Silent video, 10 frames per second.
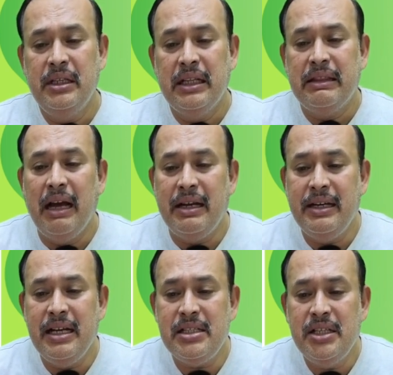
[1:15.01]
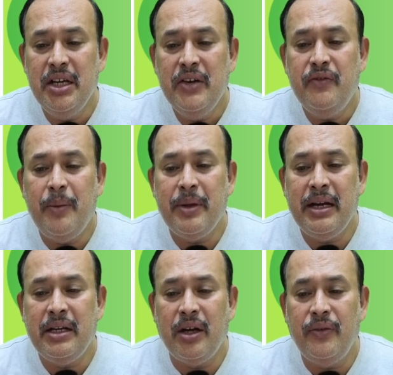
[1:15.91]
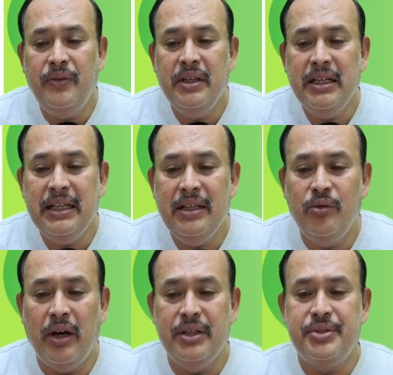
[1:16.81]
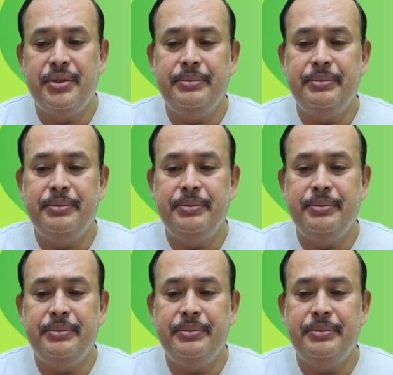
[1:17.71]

30 days from the date of invoice.